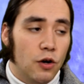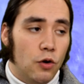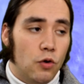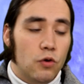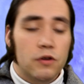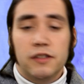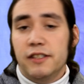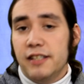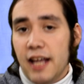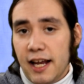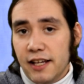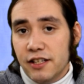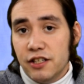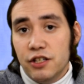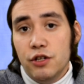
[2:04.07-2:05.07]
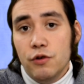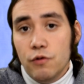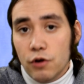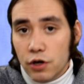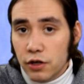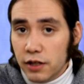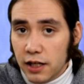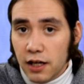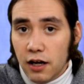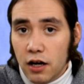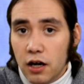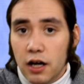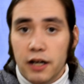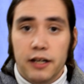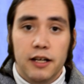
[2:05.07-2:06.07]
or sex too early
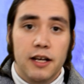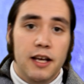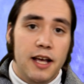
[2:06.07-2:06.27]
on,